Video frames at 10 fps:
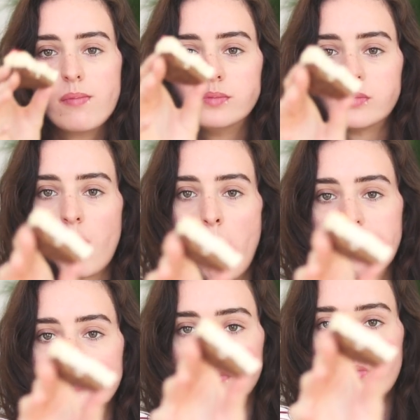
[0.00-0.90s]
Mm mm
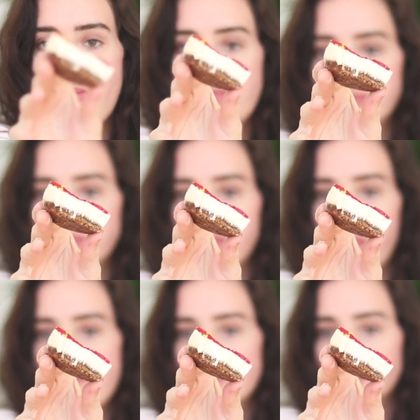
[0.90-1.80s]
mm mm
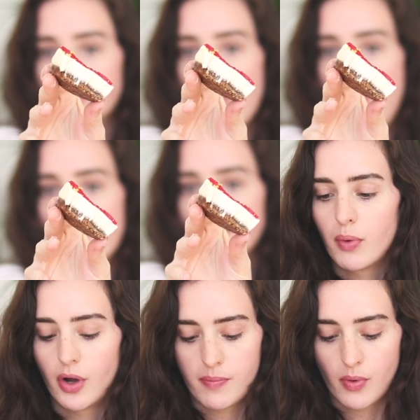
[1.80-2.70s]
mm.
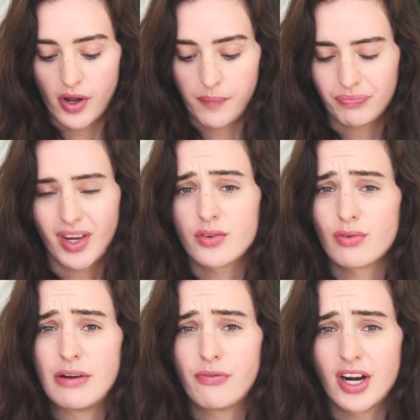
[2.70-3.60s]
Boy oh boy. It's
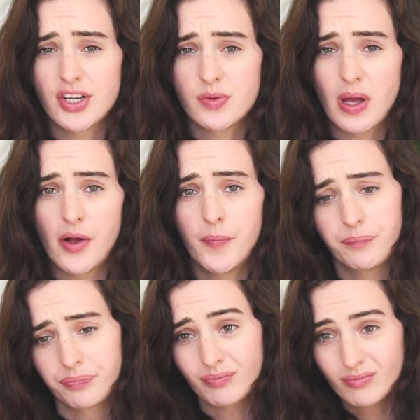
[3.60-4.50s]
really fresh as
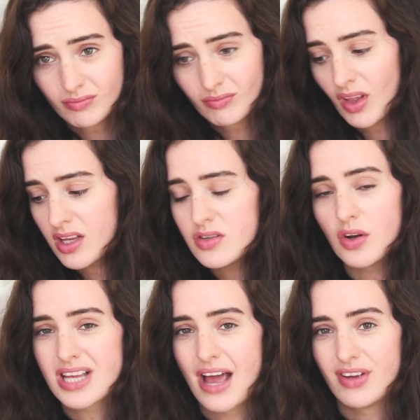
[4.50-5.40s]
well. It's
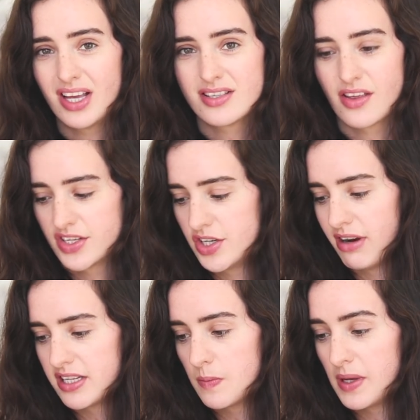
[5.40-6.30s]
not as heavy as the other two
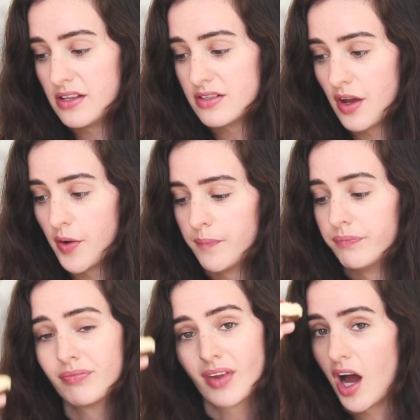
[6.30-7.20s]
recipes, so
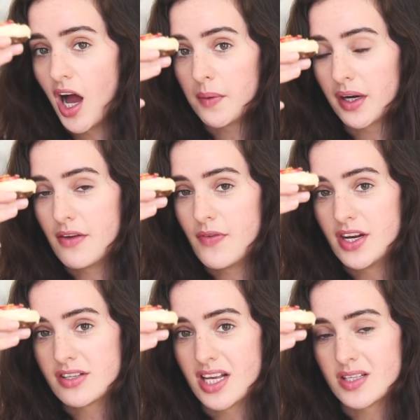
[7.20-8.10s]
I'm going to go
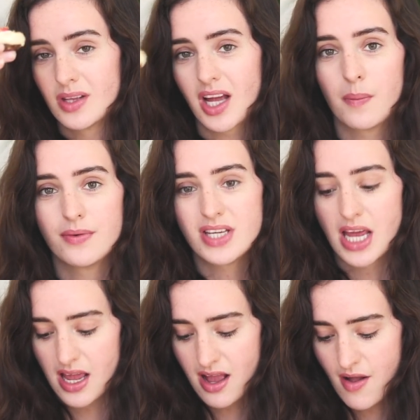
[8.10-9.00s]
finish this with a cup of
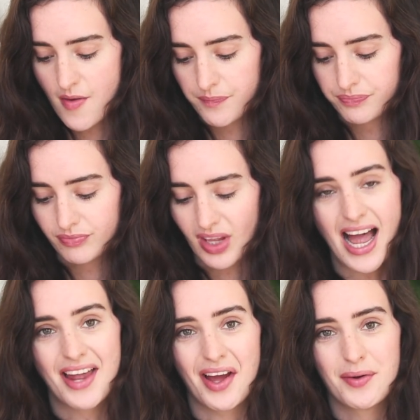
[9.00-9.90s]
tea.
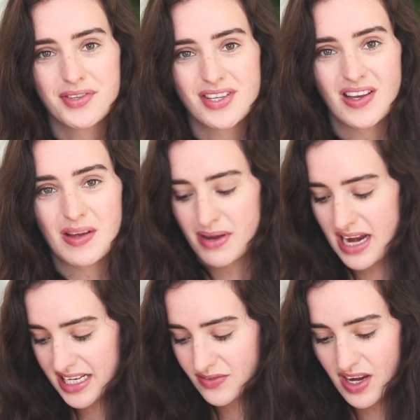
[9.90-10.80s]
And I will see you in my next